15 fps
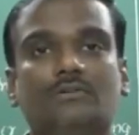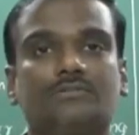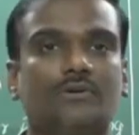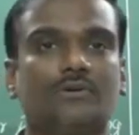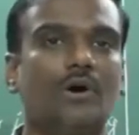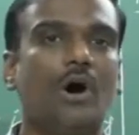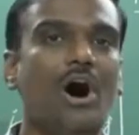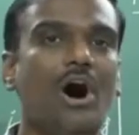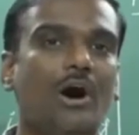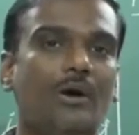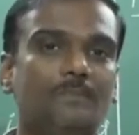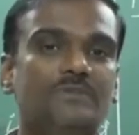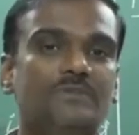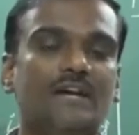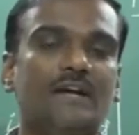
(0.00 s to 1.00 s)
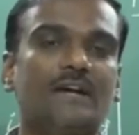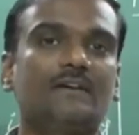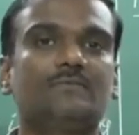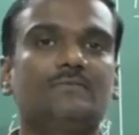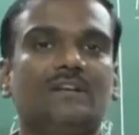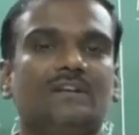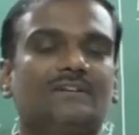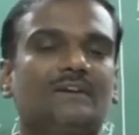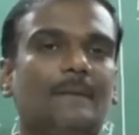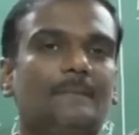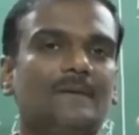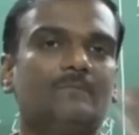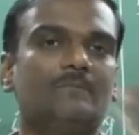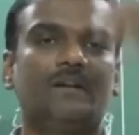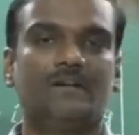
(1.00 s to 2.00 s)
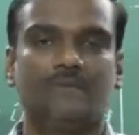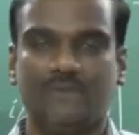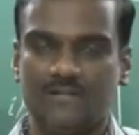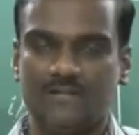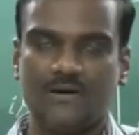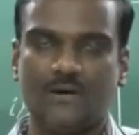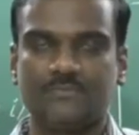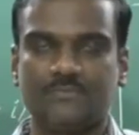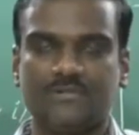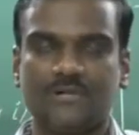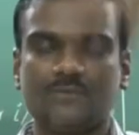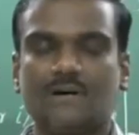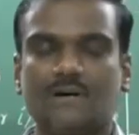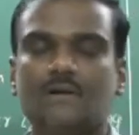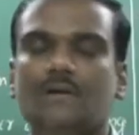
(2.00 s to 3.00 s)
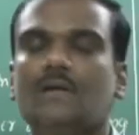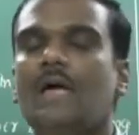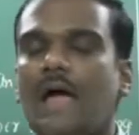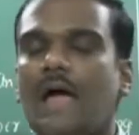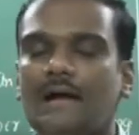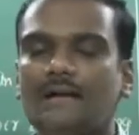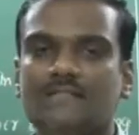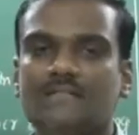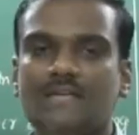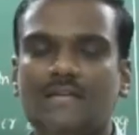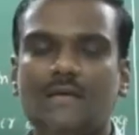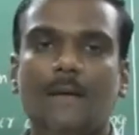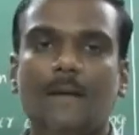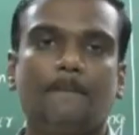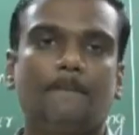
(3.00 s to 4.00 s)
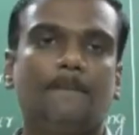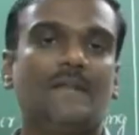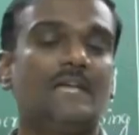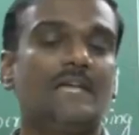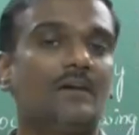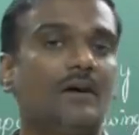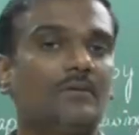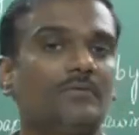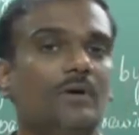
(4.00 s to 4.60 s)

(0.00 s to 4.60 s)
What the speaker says: So object will come in between the observer and the plane